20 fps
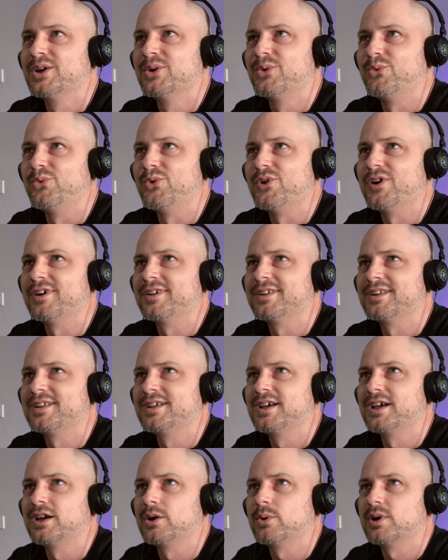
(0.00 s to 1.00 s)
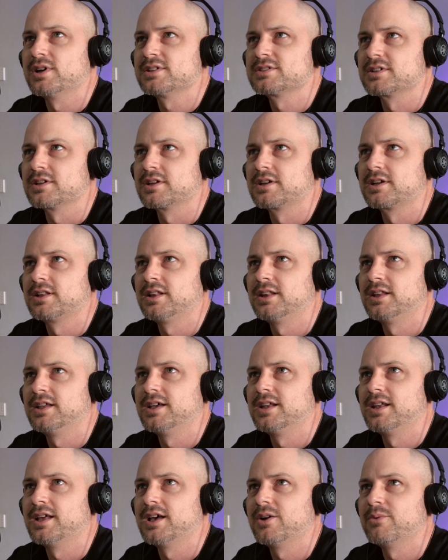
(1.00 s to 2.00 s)
what ayahuasca
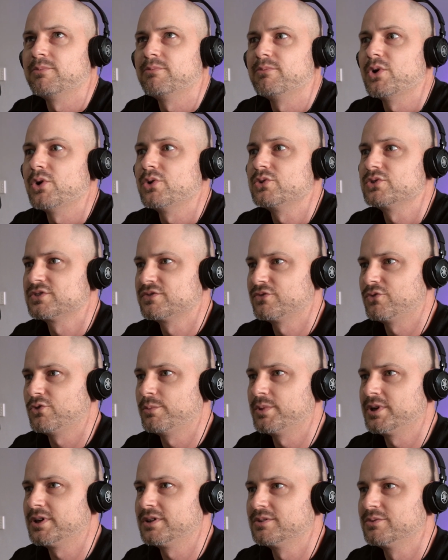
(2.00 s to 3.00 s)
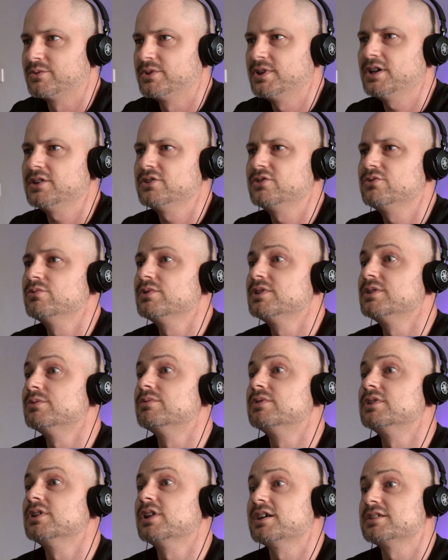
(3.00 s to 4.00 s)
cleared out most for me without you really
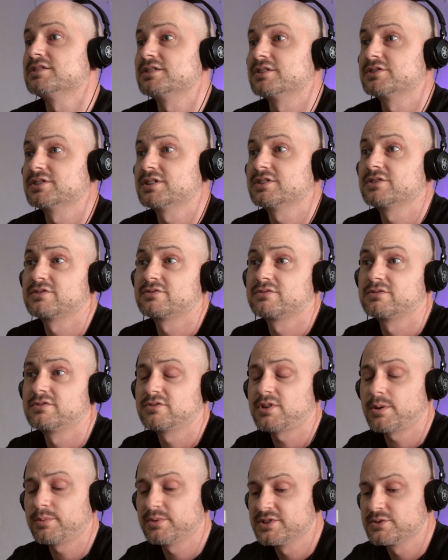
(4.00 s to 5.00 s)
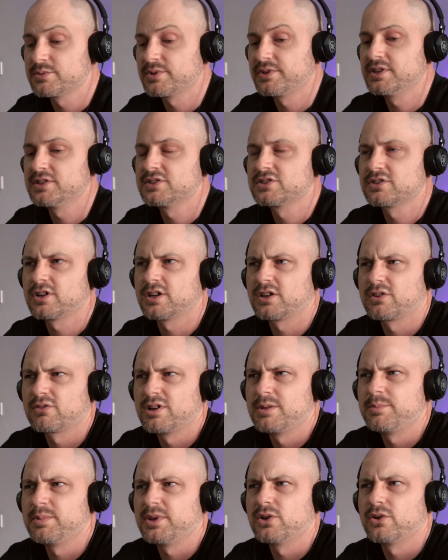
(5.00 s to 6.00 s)
realizing. Because the trouble is when things kind of
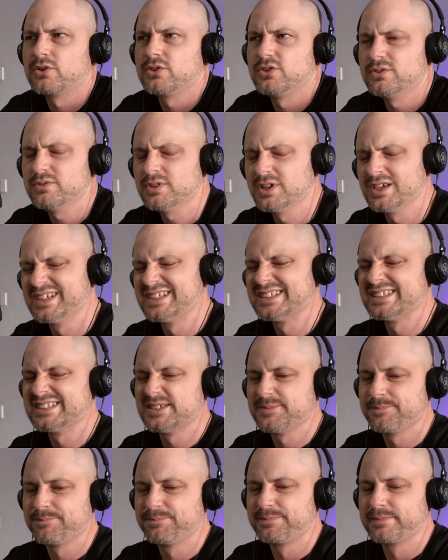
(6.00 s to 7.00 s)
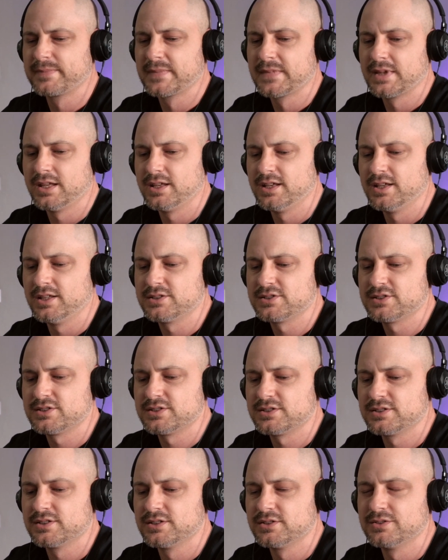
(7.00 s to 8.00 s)
creep in on you,
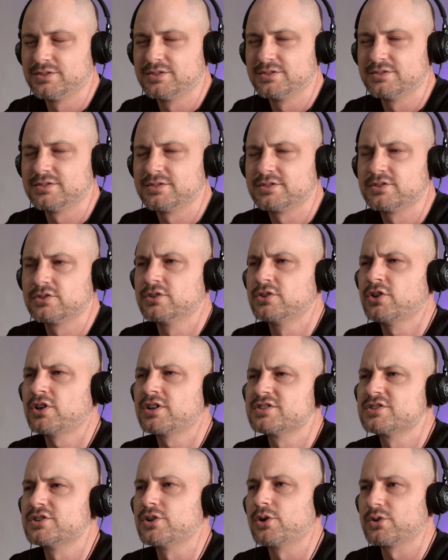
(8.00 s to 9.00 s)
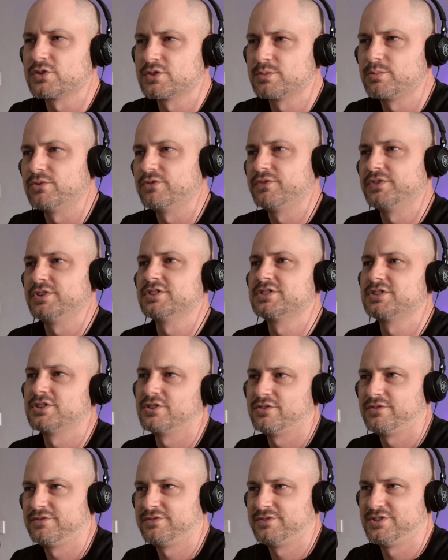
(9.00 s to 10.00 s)
it's not as noticeable for
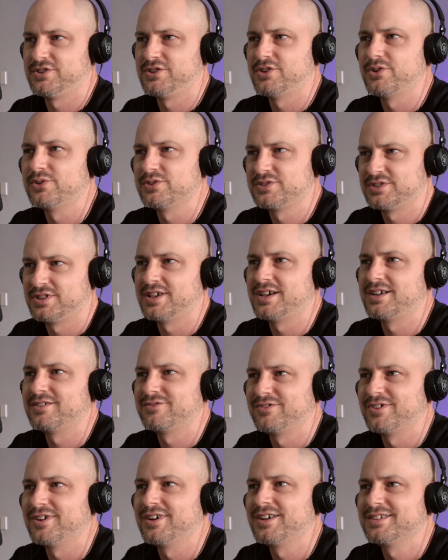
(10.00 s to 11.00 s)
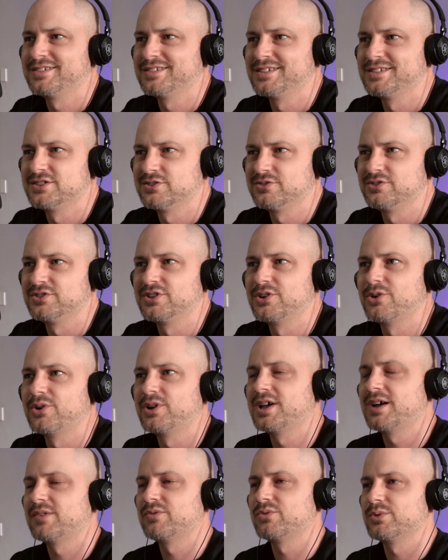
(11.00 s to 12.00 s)
yourself to notice that, right? Until you go and
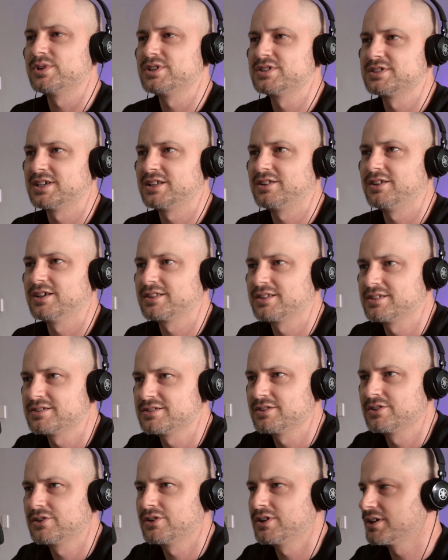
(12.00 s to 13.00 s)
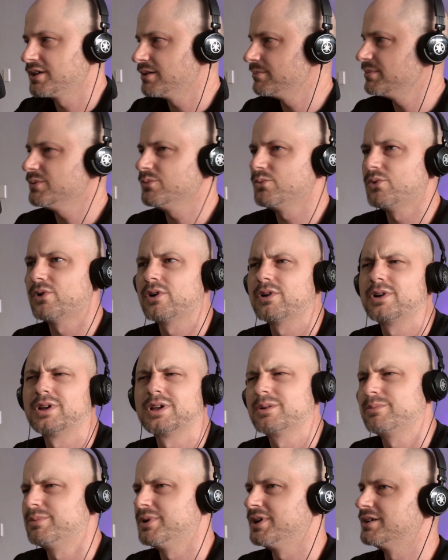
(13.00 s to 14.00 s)
have a reset like this and go like, I've been
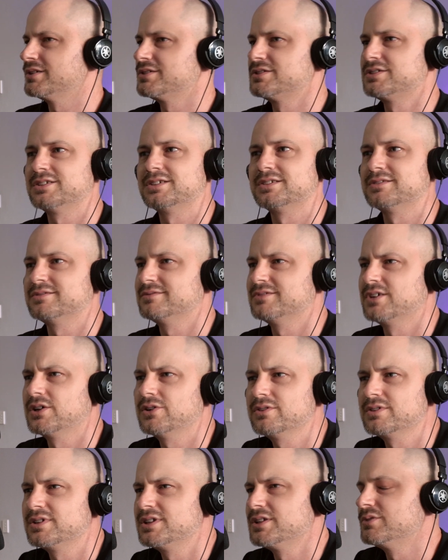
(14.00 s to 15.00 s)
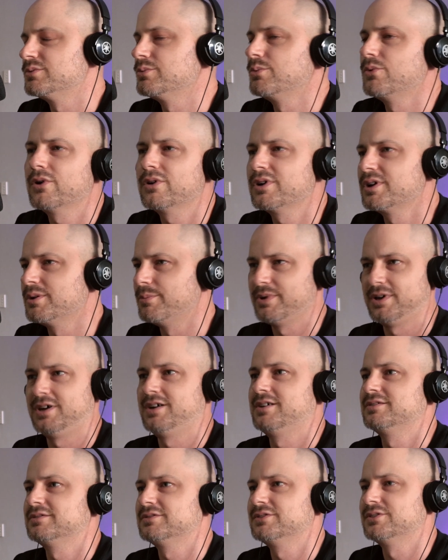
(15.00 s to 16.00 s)
worrying about shit I don't need to worry
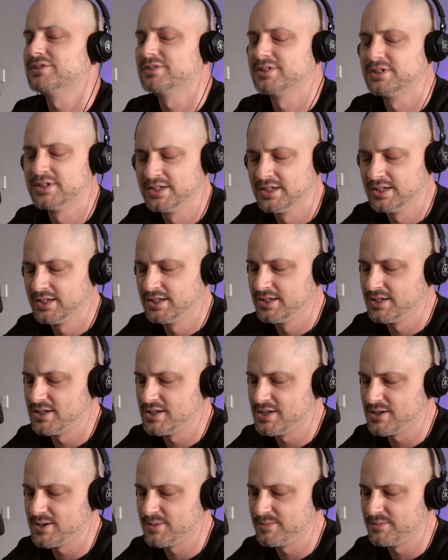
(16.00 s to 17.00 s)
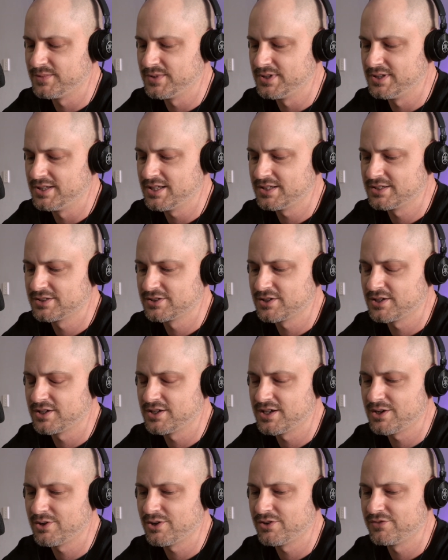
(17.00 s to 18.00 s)
about. And that's kind of
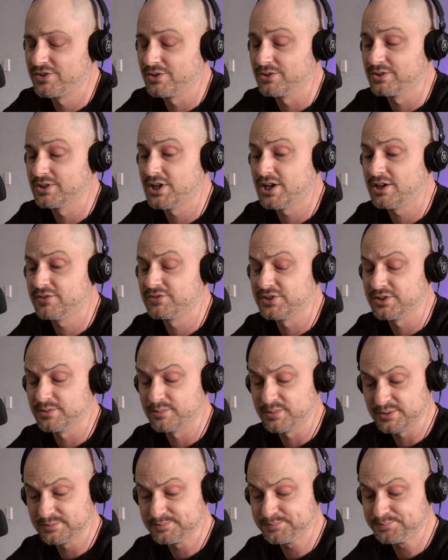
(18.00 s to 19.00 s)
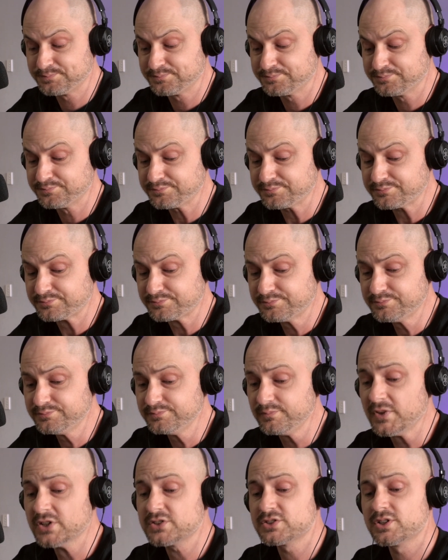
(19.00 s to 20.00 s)
how I felt after. But
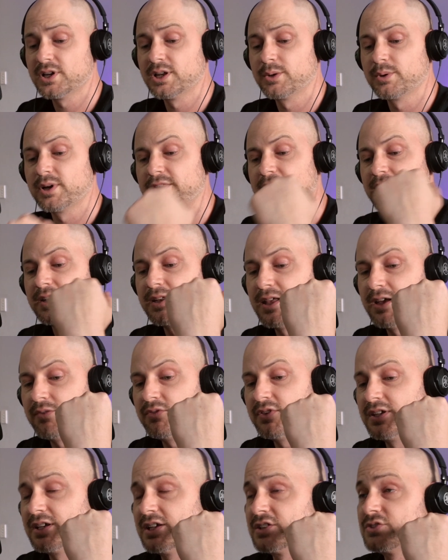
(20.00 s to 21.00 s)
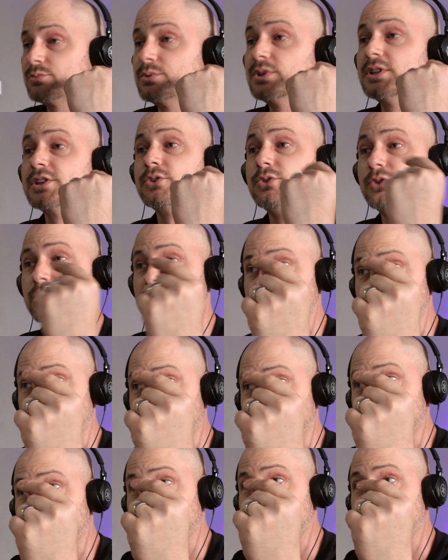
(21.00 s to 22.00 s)
so anyway, then everything gets really good
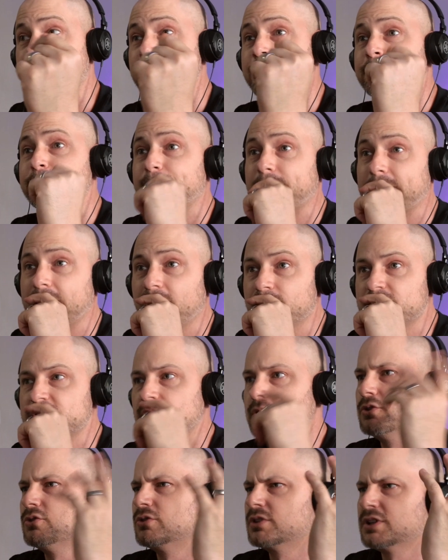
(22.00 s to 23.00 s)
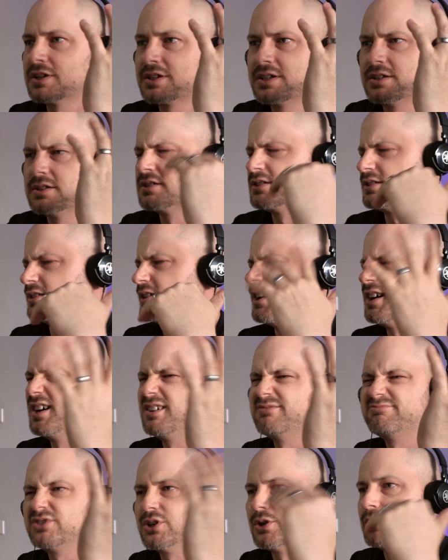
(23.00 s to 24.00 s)
though. So a little clunky at the
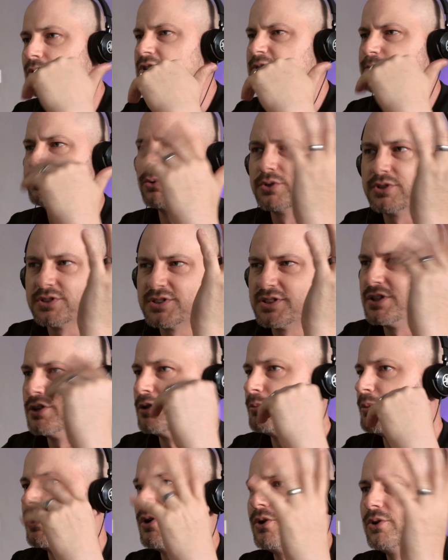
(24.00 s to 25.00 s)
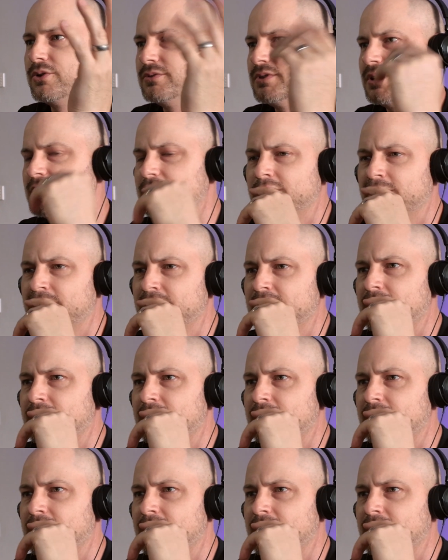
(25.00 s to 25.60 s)
start, explored the city on my own, and